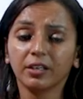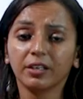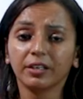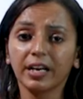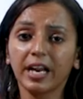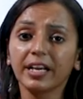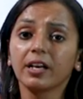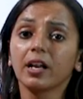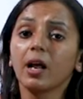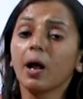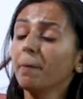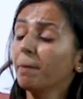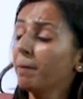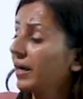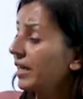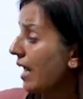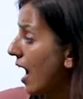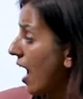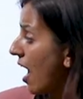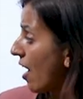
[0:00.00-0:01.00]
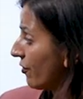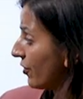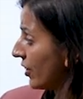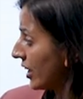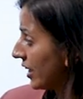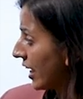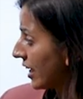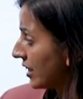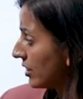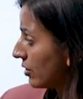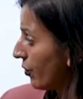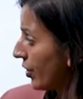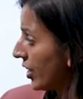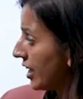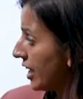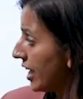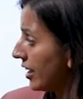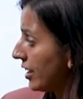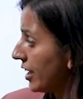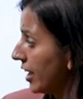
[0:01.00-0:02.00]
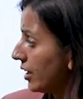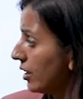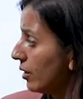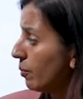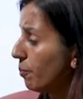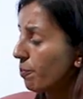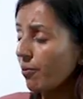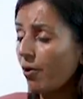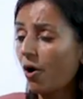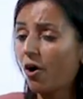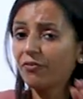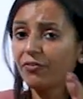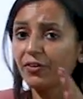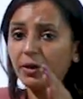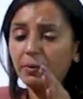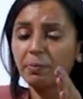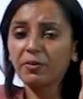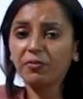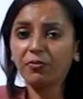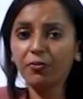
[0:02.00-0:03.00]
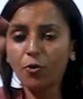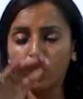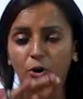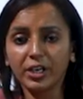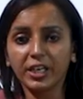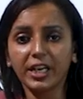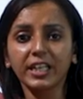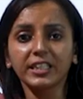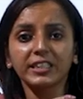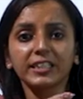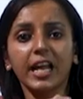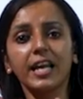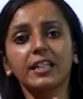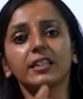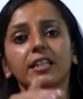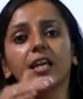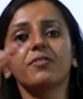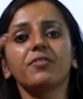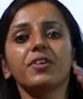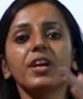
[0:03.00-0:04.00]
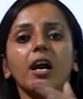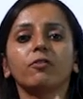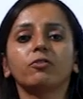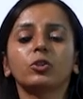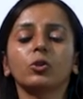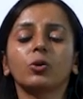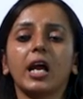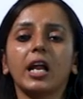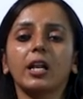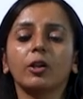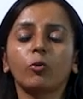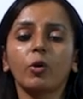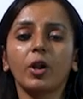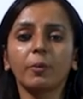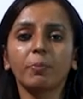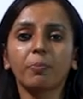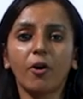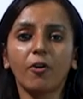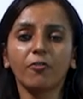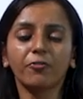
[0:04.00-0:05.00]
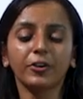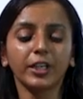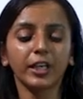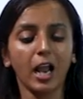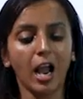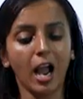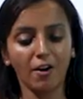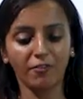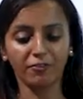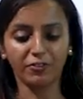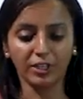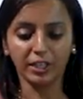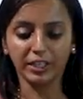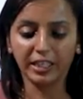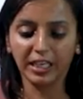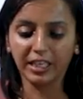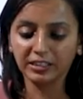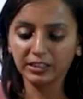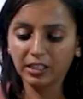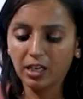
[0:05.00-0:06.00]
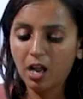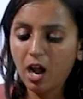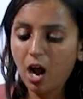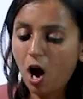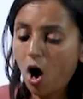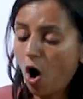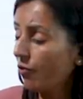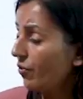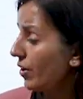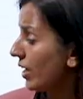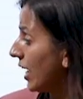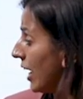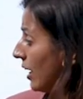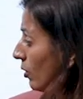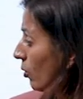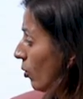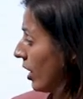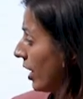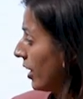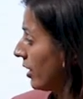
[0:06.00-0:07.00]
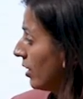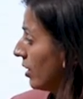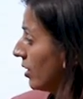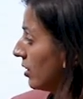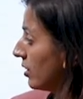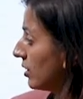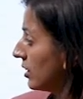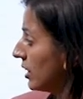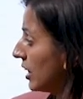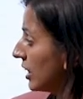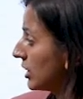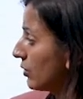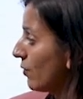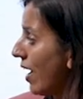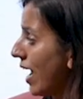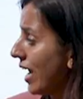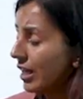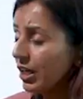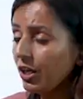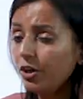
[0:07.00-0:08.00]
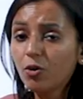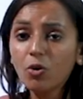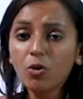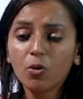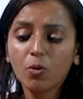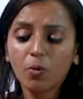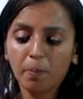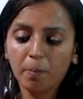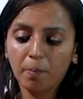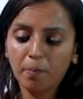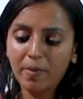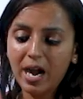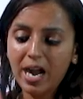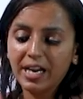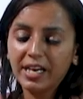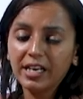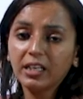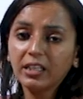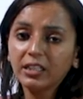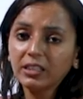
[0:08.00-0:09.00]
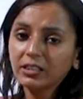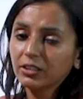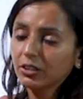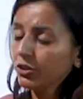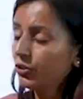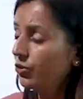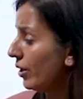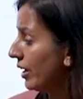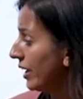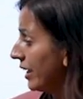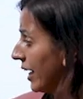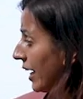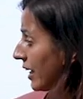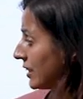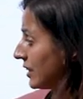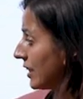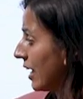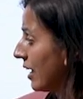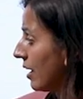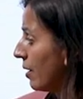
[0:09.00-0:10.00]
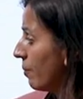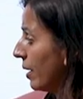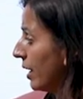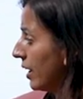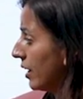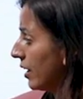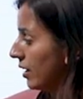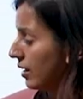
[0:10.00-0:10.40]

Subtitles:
Right? But after tax we needed profit before tax, and then we have to calculate profit after tax. How we calculate? This value minus your tax element.